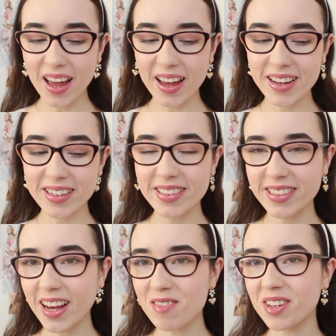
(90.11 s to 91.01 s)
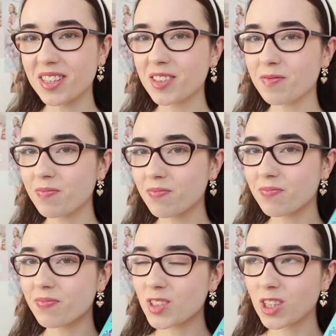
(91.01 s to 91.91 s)
And yeah, but
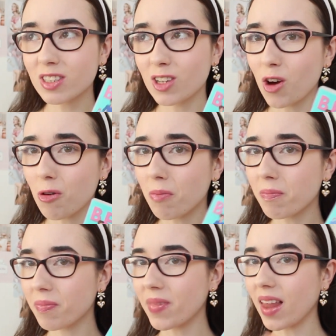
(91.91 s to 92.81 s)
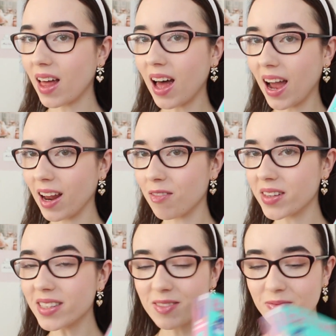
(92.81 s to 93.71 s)
just know I love
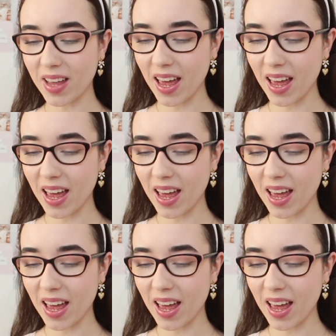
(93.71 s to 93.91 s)
this.